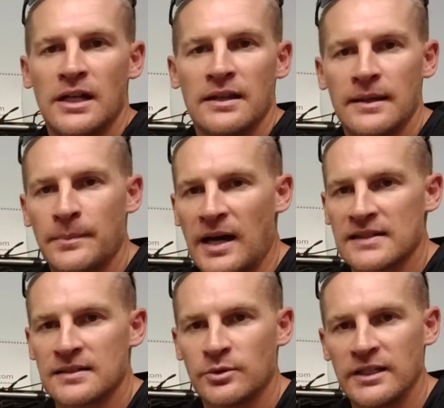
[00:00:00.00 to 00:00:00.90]
then
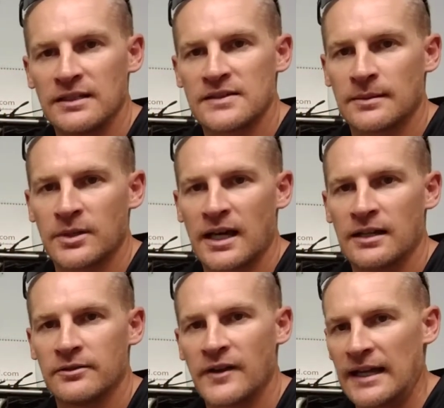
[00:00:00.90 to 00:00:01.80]
possibly some kind
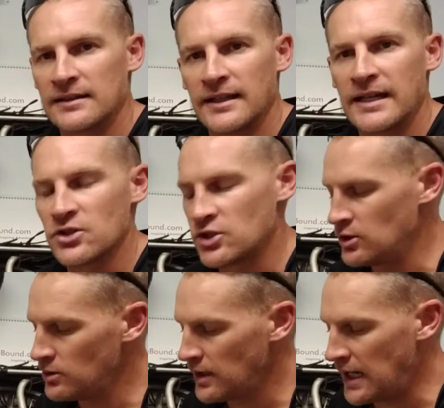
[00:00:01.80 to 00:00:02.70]
of athletic
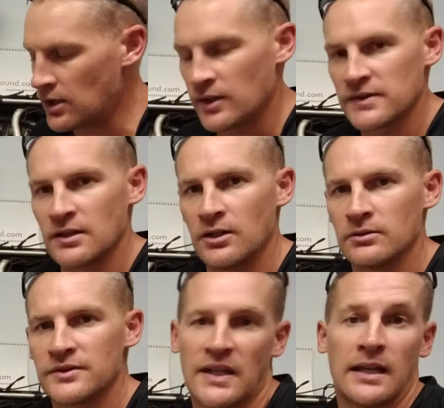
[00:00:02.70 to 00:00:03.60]
shoe, and also
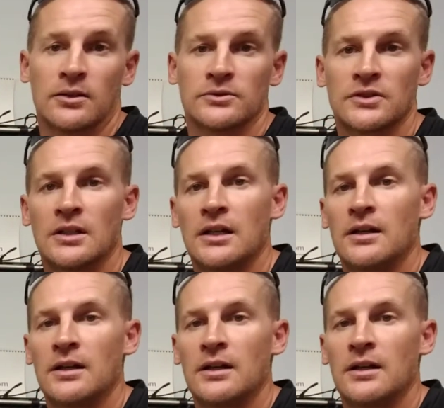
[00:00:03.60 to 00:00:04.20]
sandals.